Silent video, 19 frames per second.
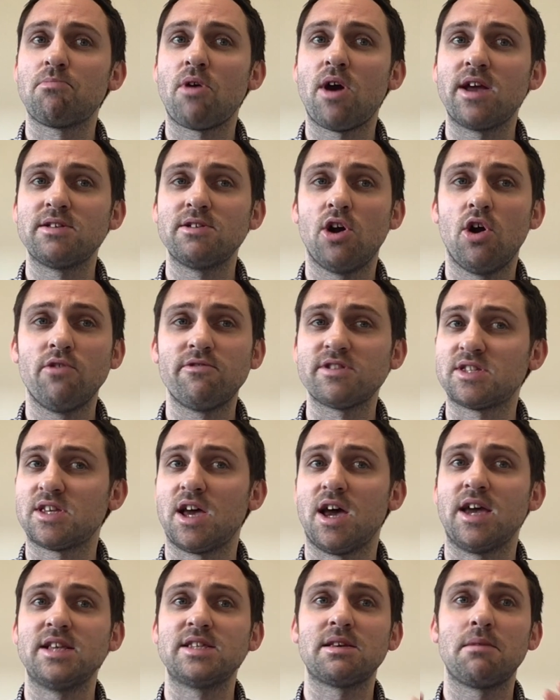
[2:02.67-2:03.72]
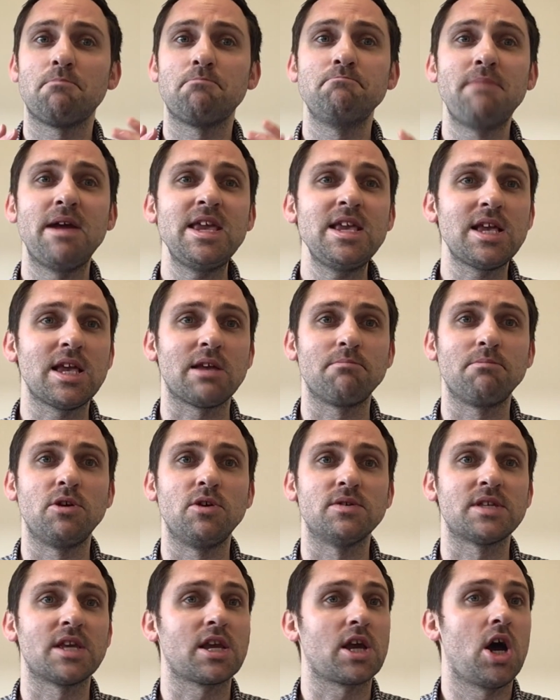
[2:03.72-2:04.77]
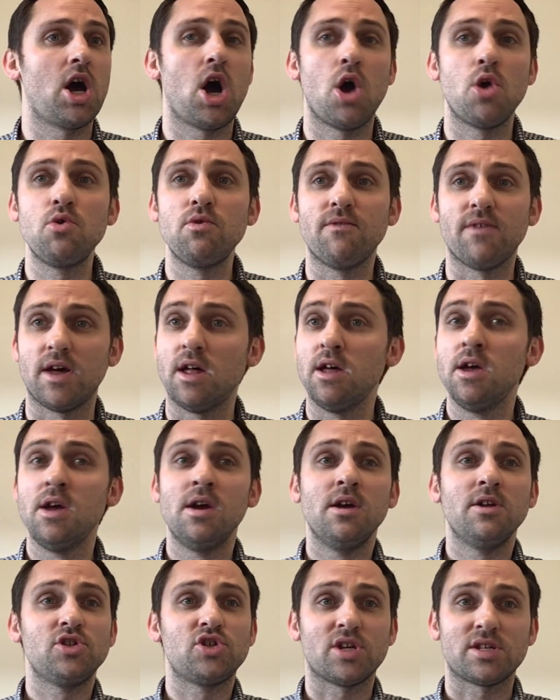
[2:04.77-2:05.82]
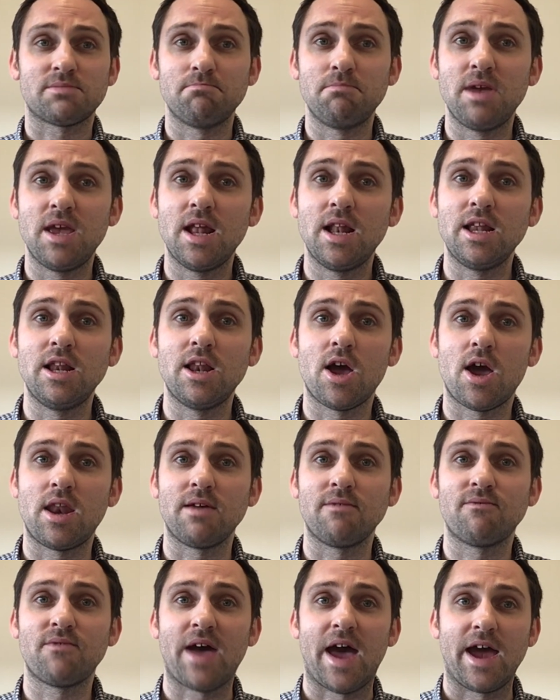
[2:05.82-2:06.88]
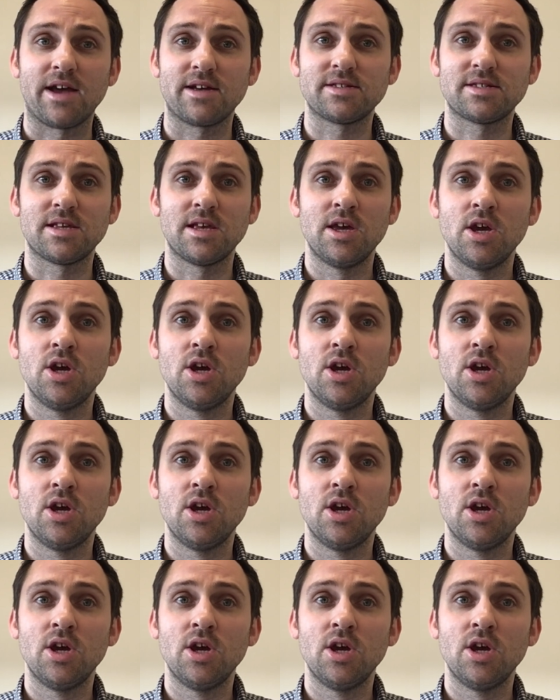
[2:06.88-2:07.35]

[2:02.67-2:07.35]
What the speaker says: prioritise making music over just merely learning facts.